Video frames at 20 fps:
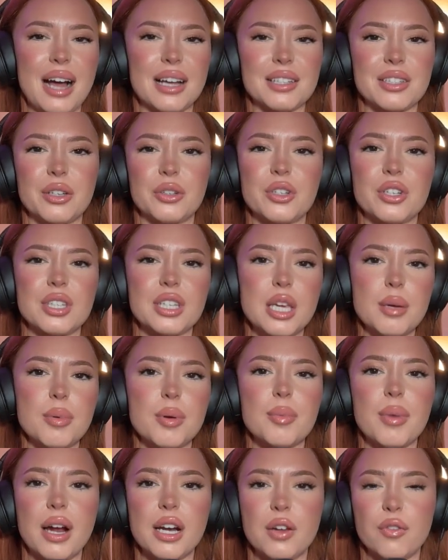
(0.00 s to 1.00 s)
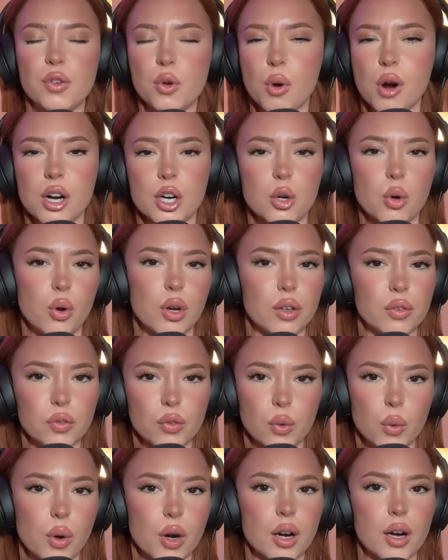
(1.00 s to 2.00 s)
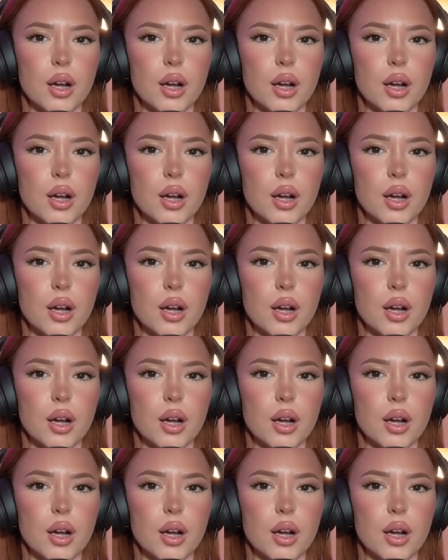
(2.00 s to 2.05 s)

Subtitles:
so just keep in mind if you are going for